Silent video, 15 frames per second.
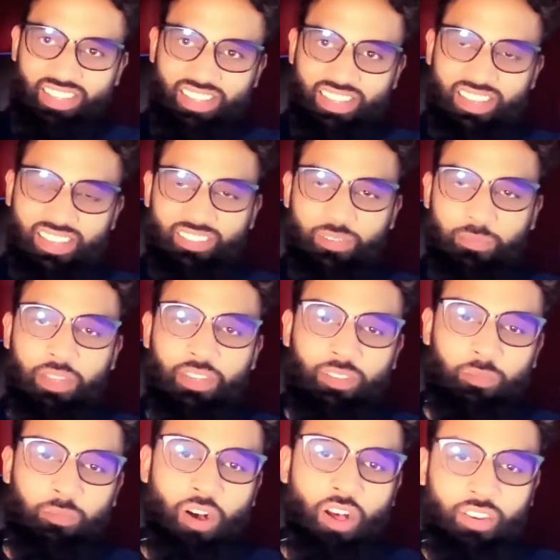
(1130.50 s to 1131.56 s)
in the
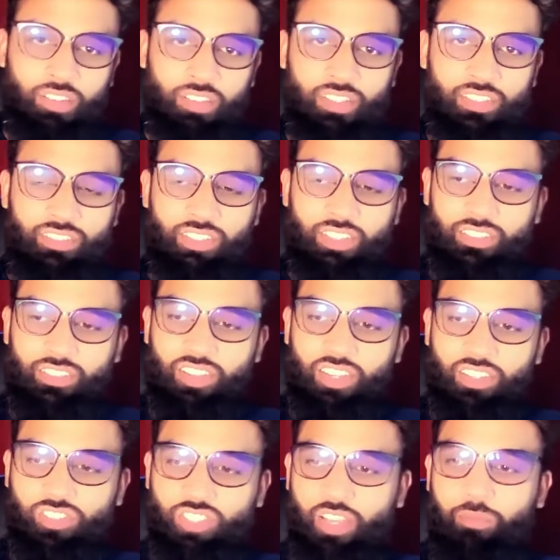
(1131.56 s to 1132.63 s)
mental model is it's not
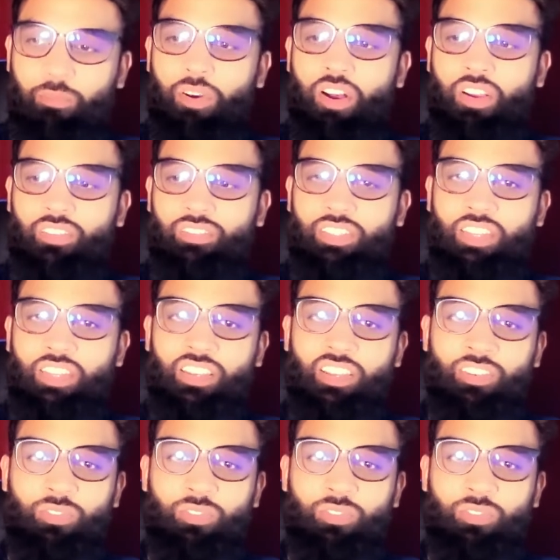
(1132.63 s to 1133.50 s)
a checkbox that I need